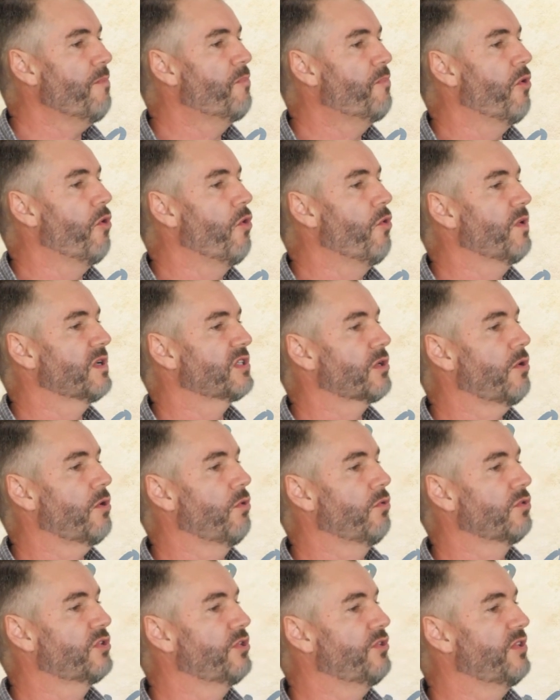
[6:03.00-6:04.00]
Paul was
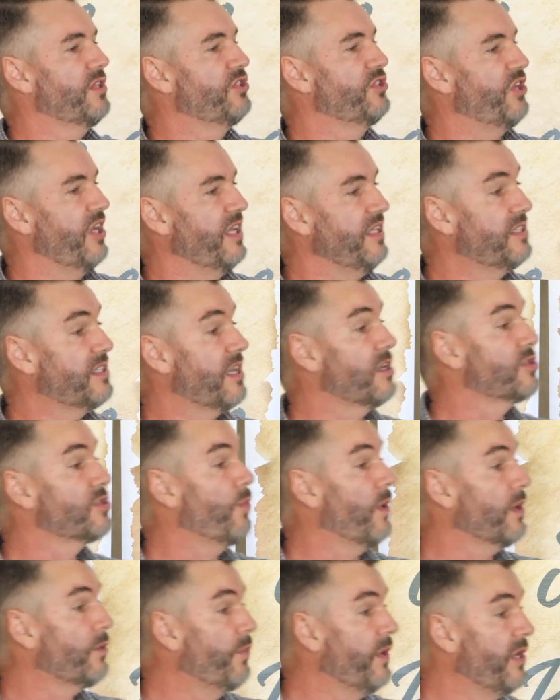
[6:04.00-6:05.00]
called to the Gentiles,
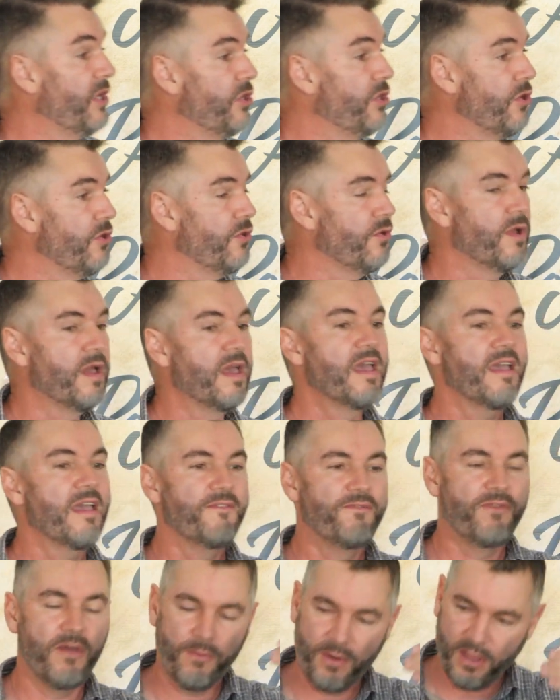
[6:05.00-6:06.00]
what would he do?
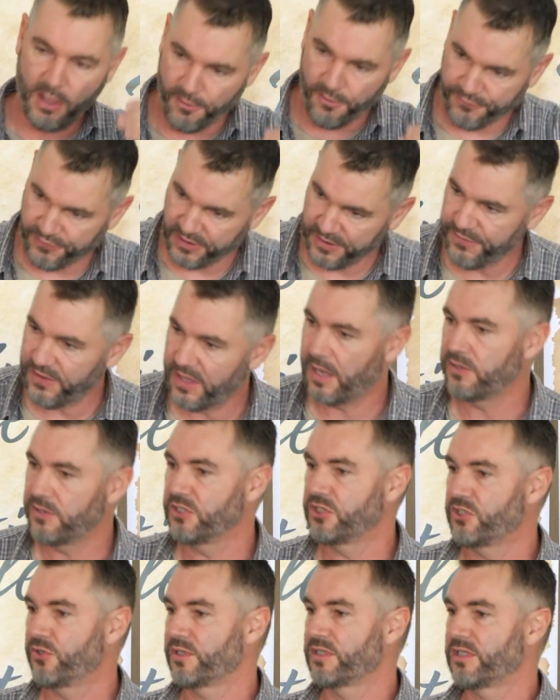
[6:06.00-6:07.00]
Very often, if he goes
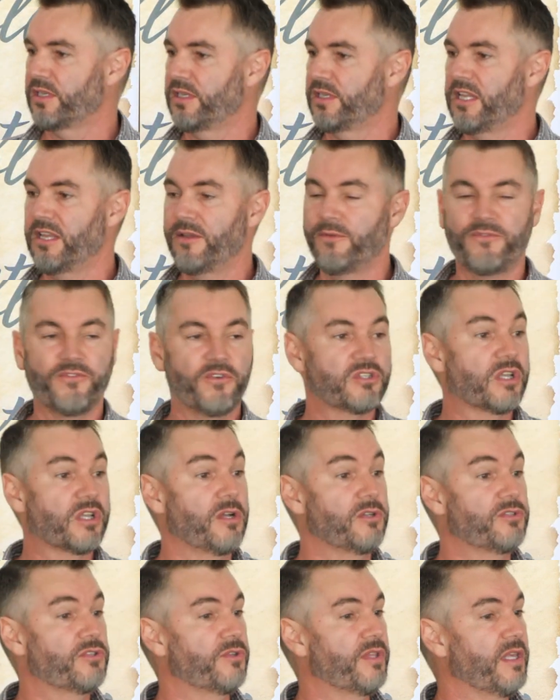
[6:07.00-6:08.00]
into a city, he would first
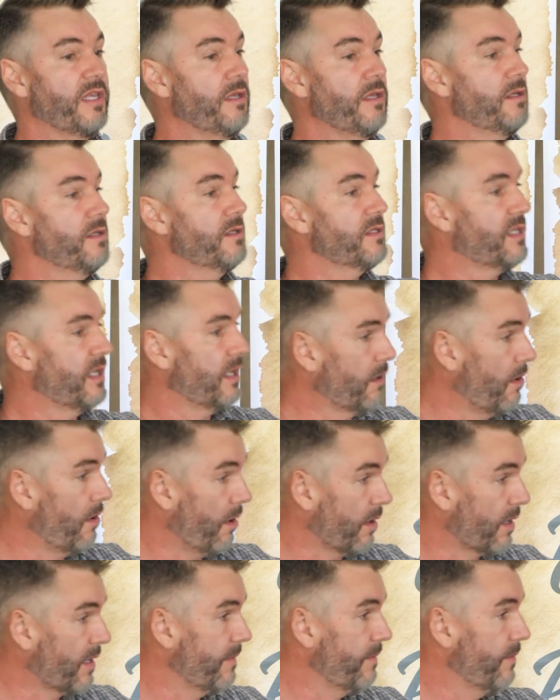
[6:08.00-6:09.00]
go to the
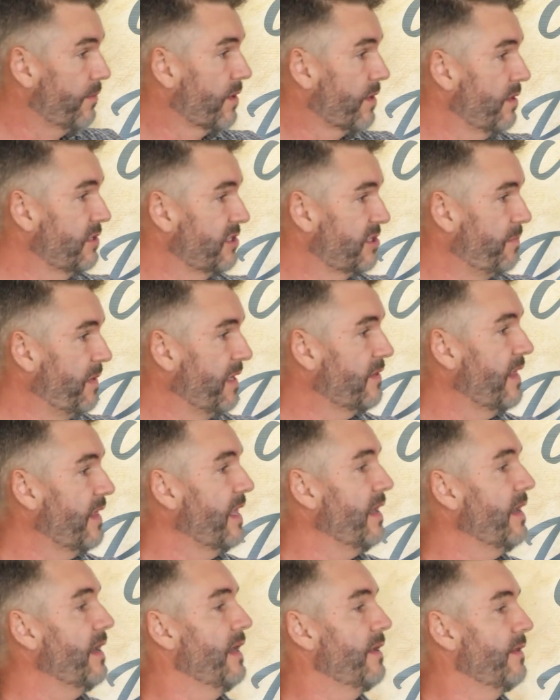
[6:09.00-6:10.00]
synagogue. He would go and speak
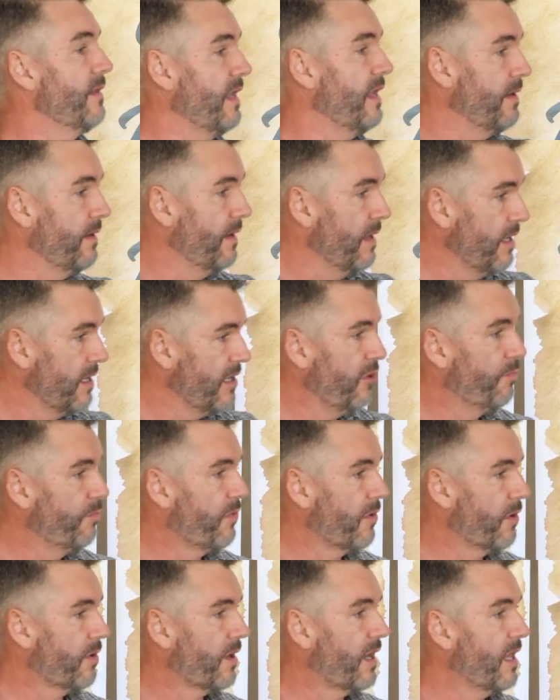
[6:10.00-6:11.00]
there, and then he'll
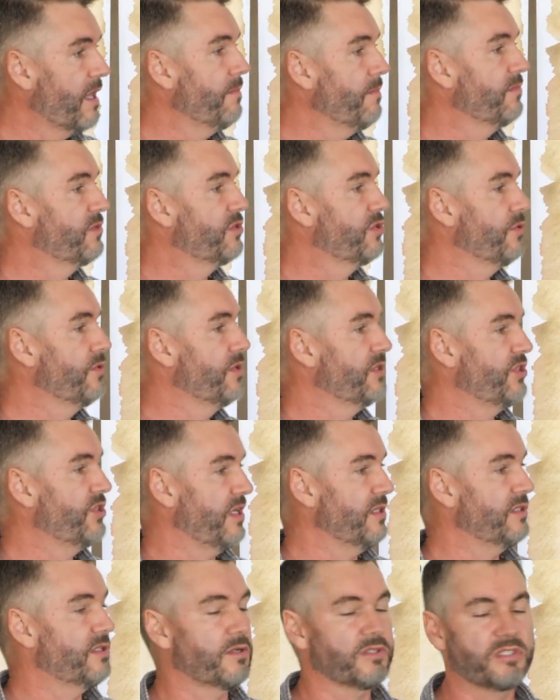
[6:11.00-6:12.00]
proclaim to the
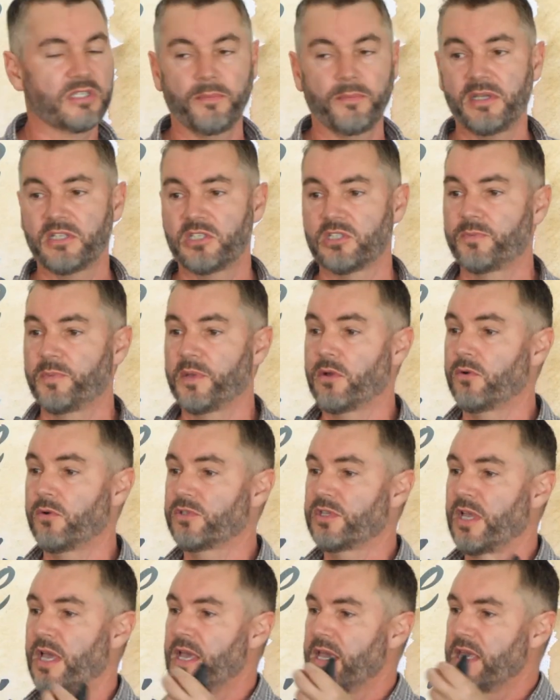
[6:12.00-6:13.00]
Gentiles the message,
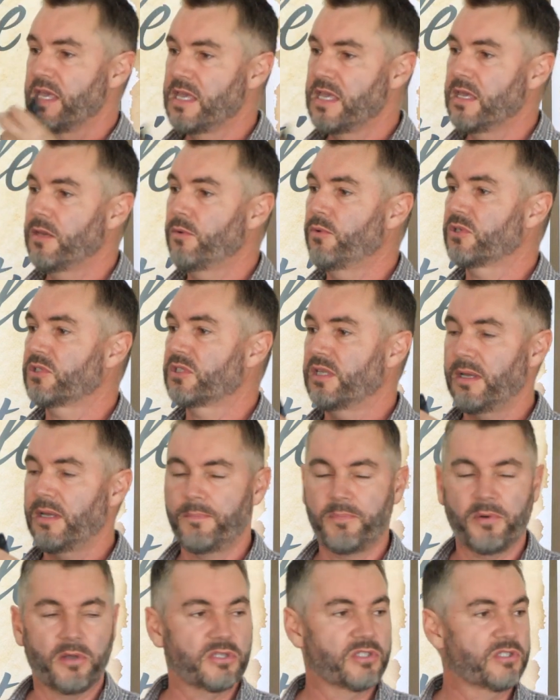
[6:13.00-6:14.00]
because he was the
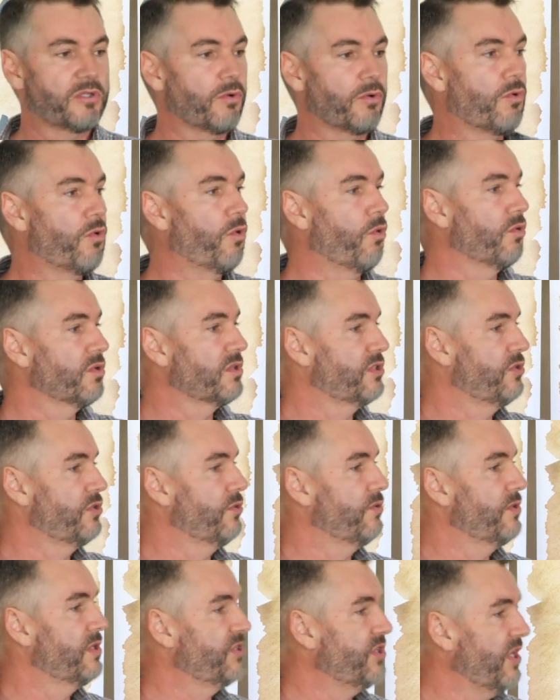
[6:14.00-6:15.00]
apostle called
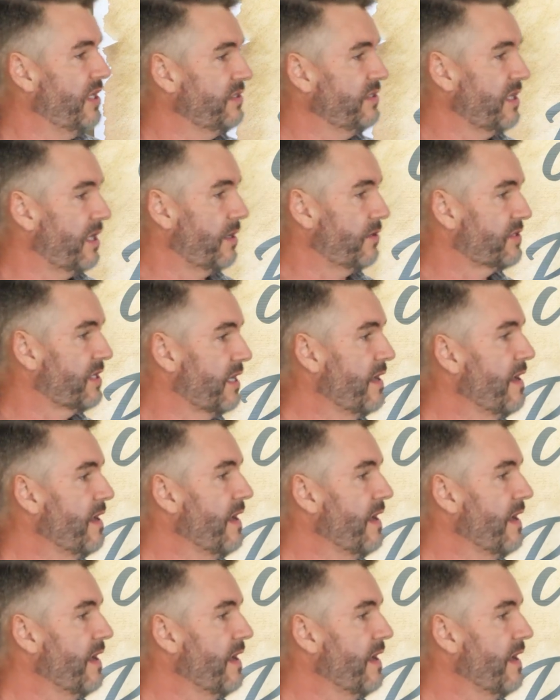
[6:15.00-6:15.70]
to the Gentiles.